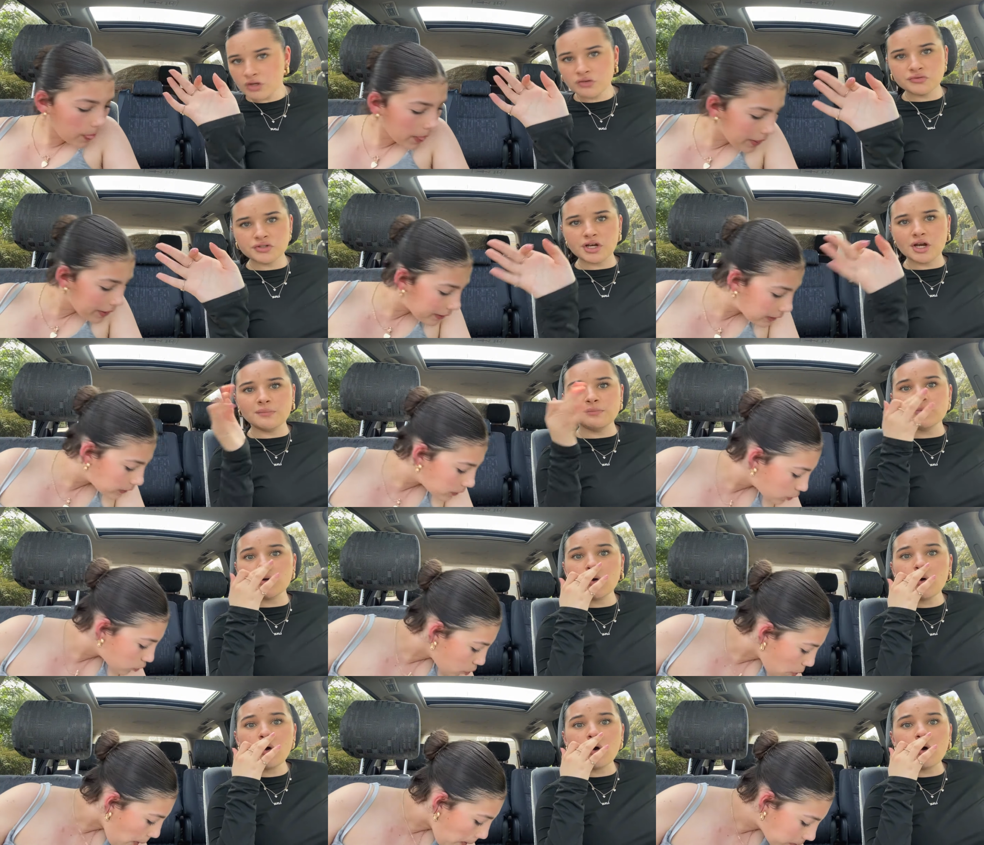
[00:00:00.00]
Speaker 1: don't know,
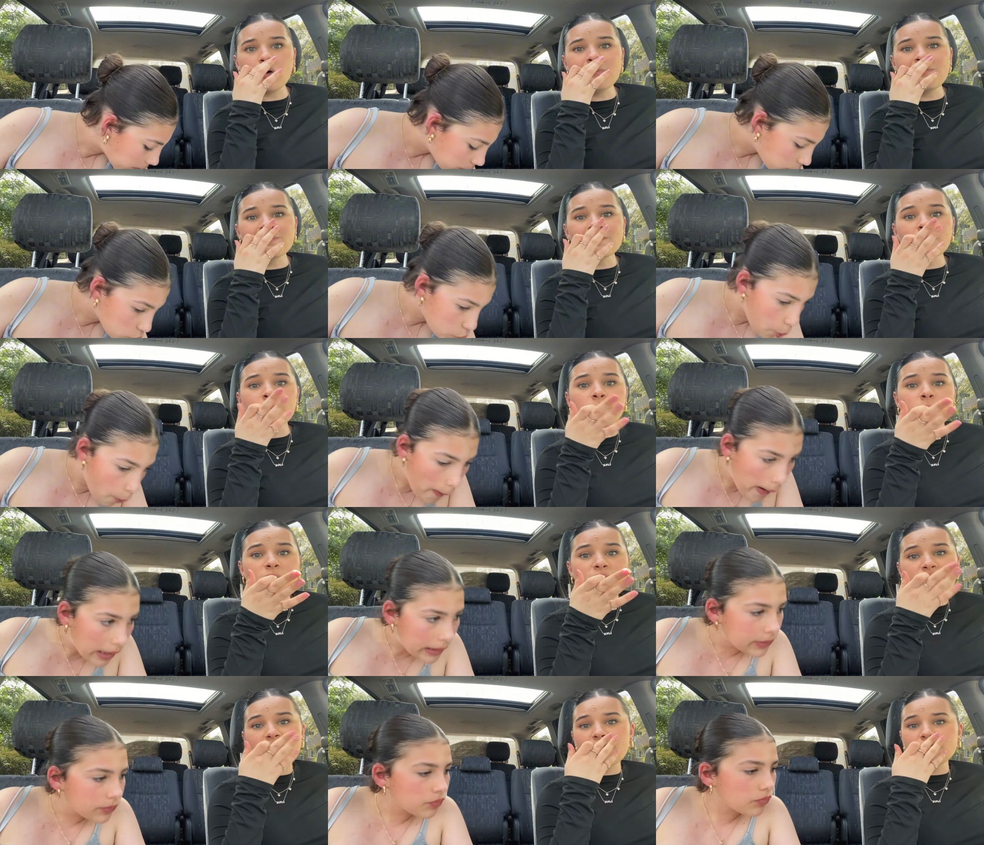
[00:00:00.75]
or
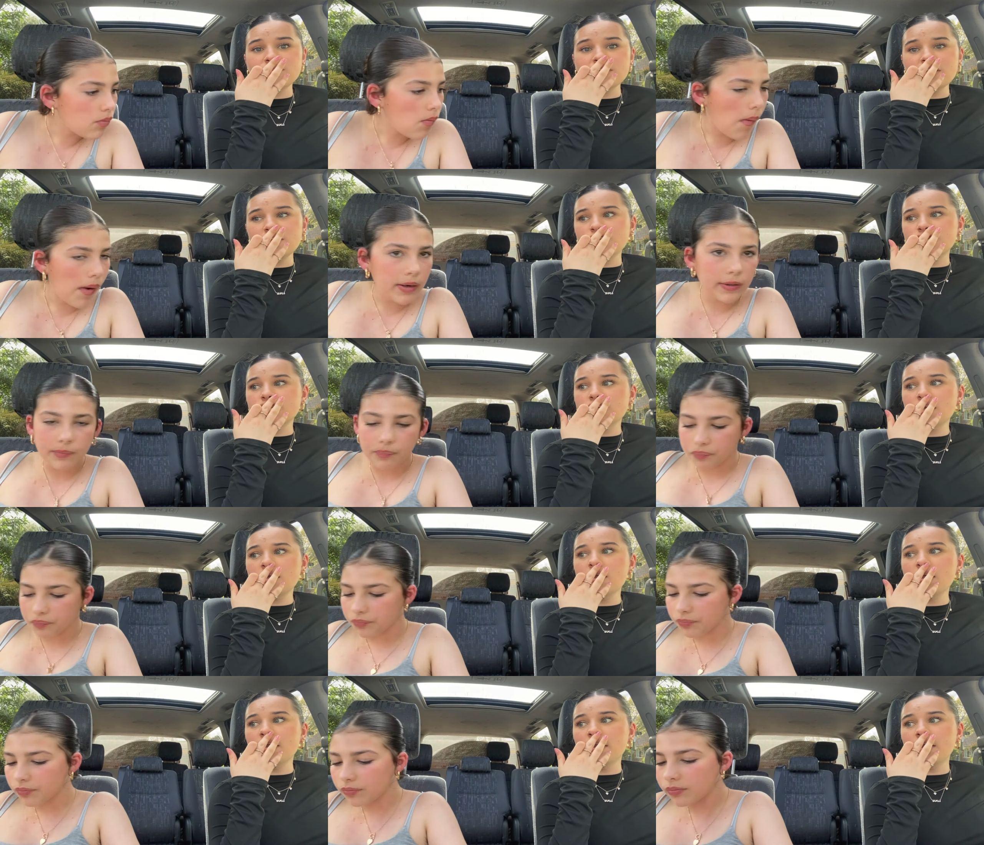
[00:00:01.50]
go teach
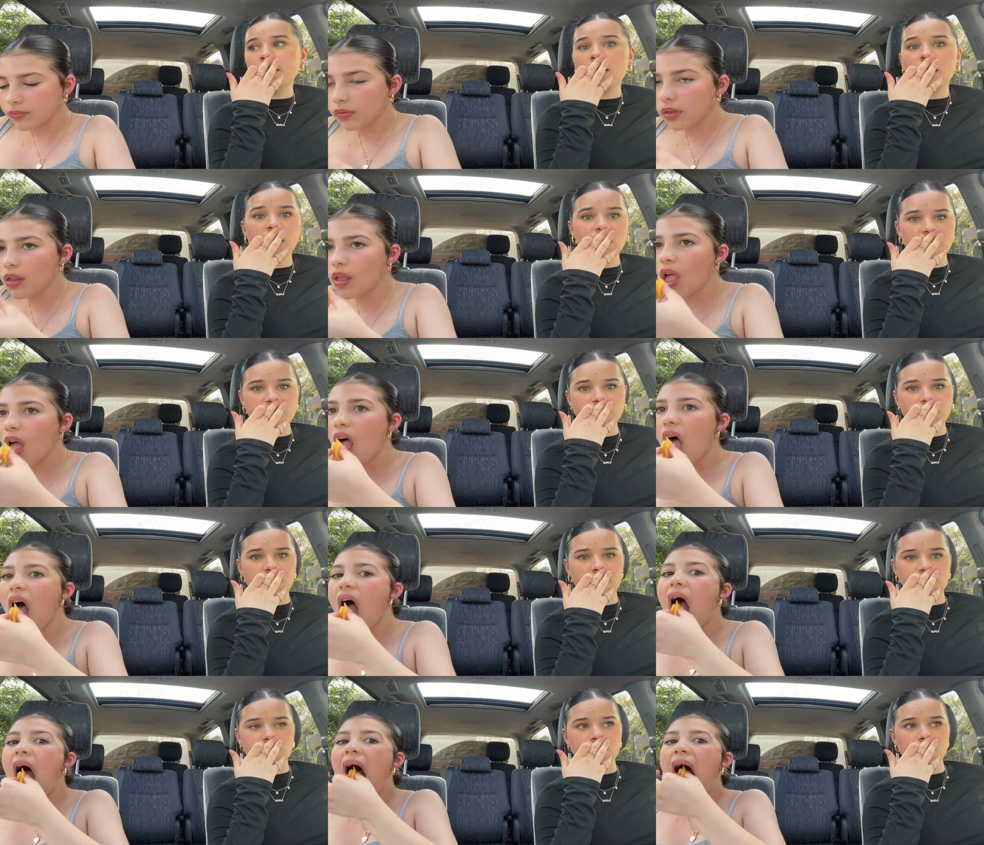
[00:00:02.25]
in higher
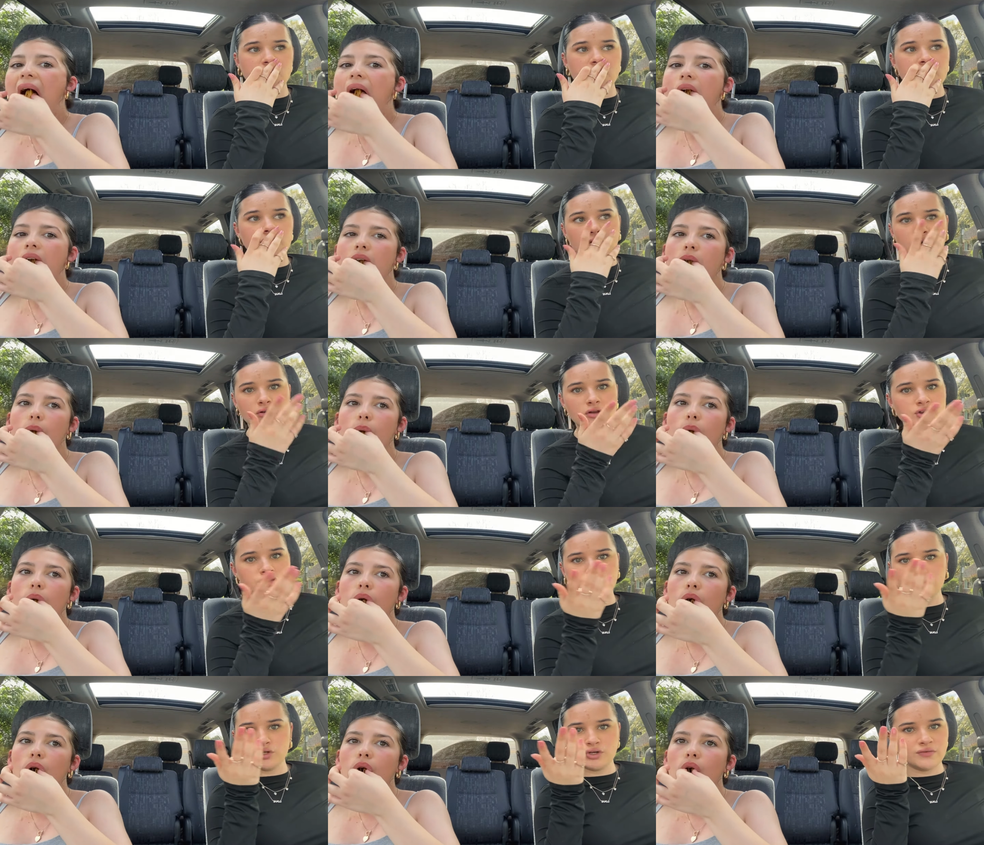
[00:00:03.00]
education in college or
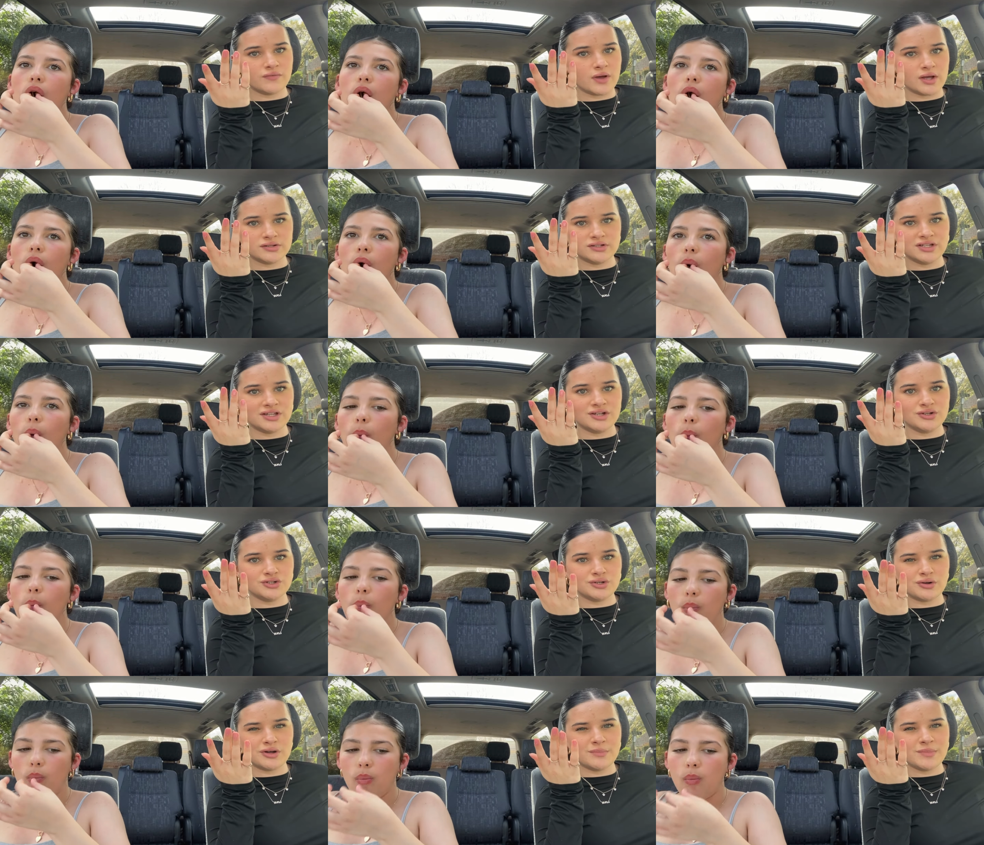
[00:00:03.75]
university. Then, mm. do you
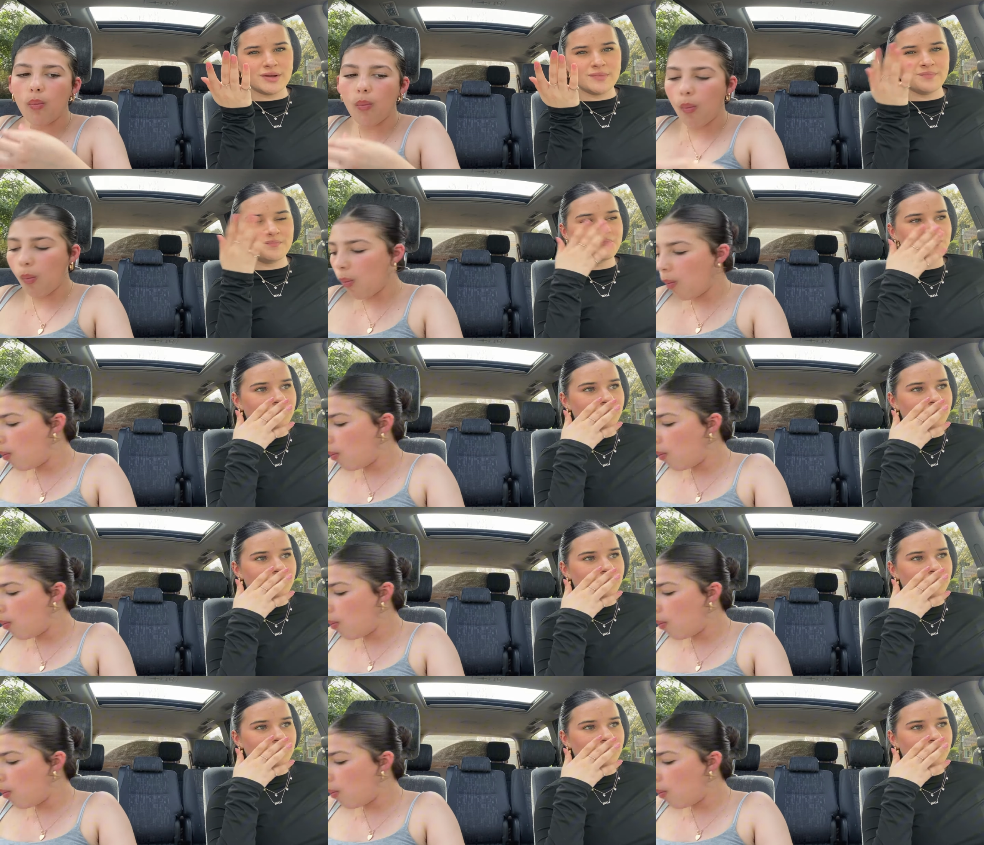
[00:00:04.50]
know mm. what I mean?